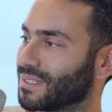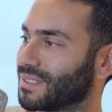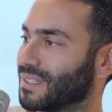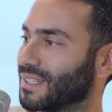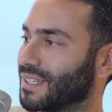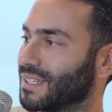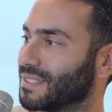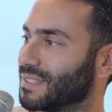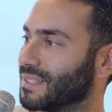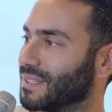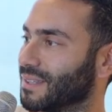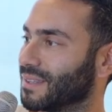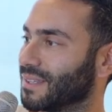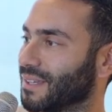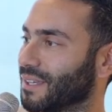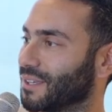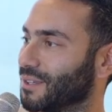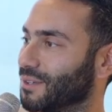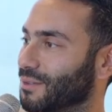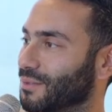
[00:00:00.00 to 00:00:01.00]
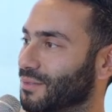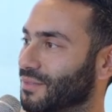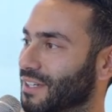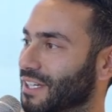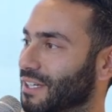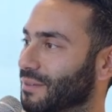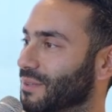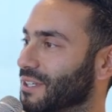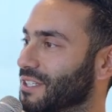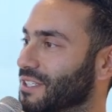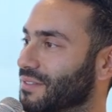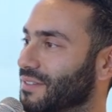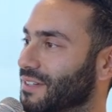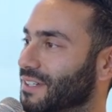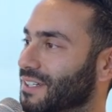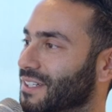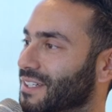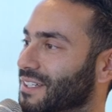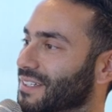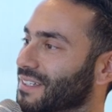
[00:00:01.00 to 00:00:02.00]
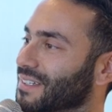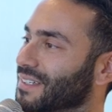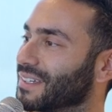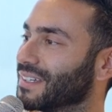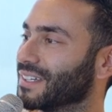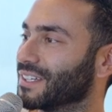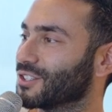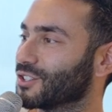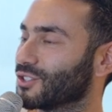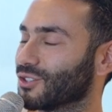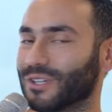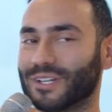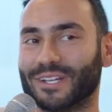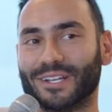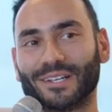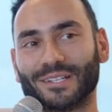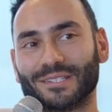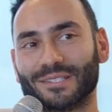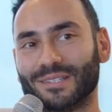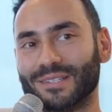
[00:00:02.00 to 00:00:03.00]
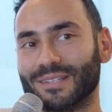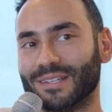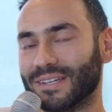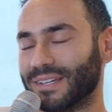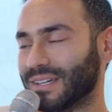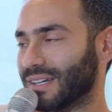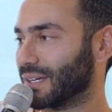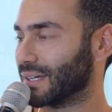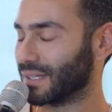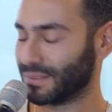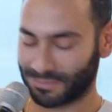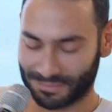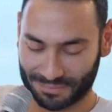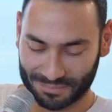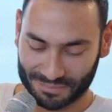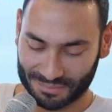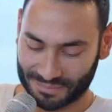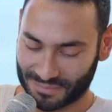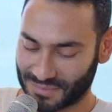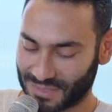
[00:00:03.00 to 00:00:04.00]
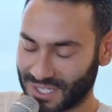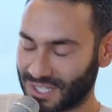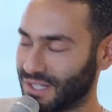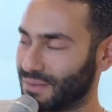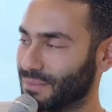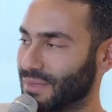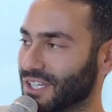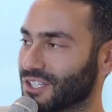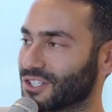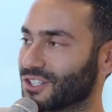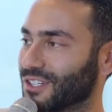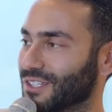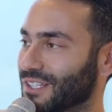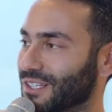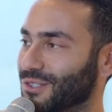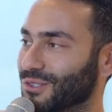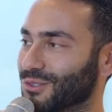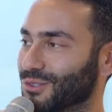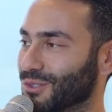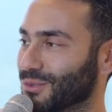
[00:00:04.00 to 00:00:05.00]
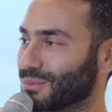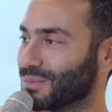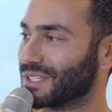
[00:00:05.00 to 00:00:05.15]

Staci, thank you very much for joining us today. I'm going to make sure that you don't